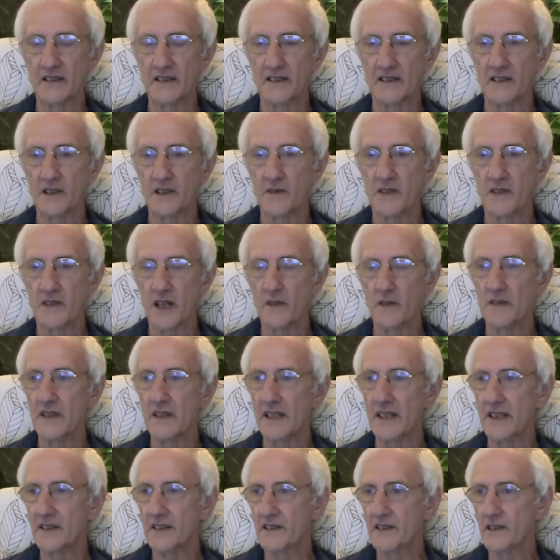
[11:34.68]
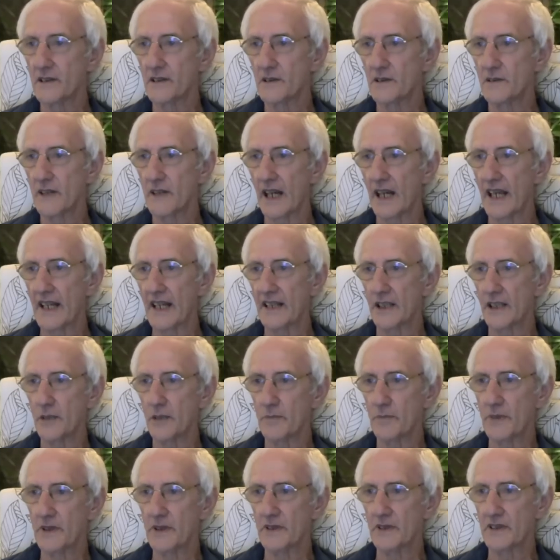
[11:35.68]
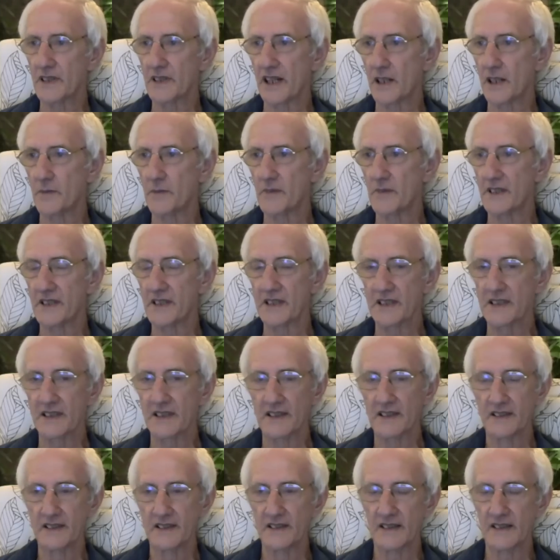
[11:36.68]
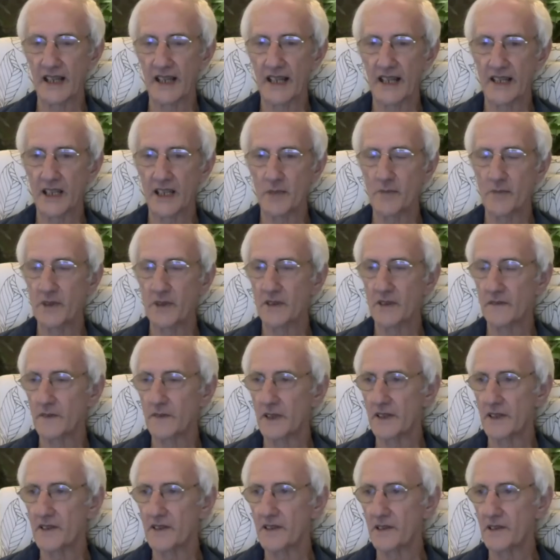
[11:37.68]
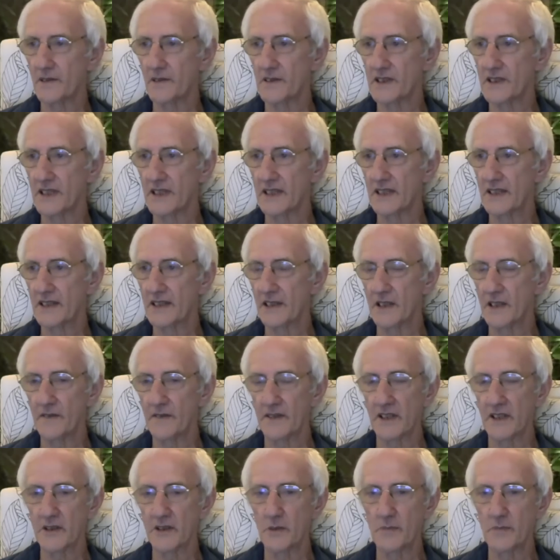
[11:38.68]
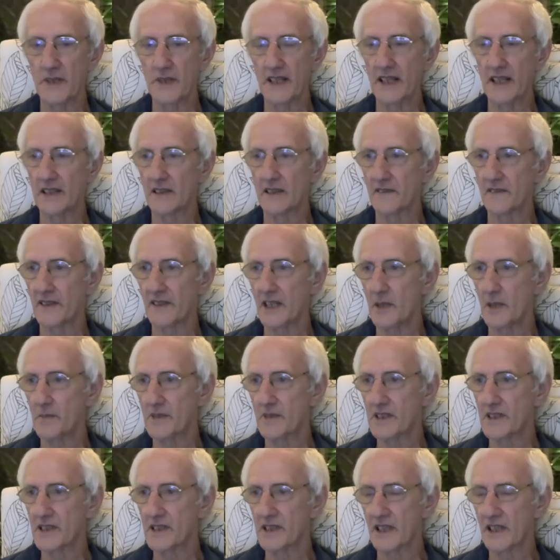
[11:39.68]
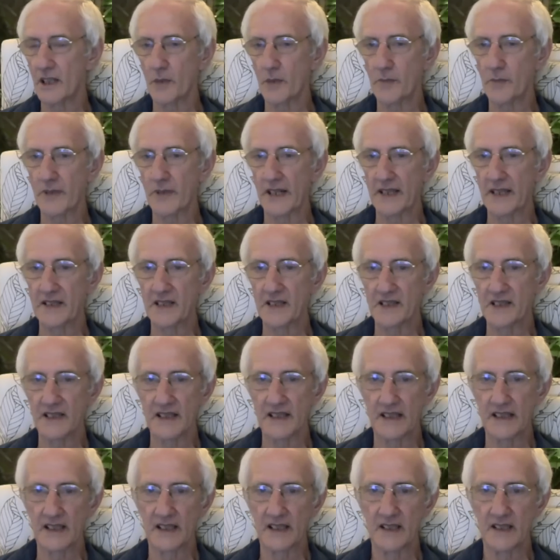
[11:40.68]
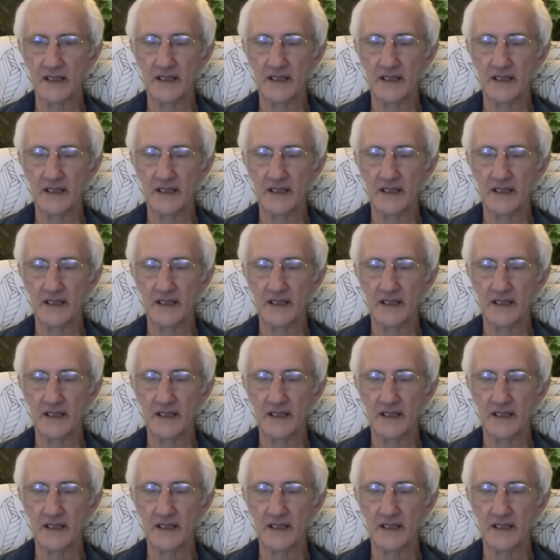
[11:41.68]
You don't need to add up your dharmas, add up your virtues until you've got a big enough heap to start practicing.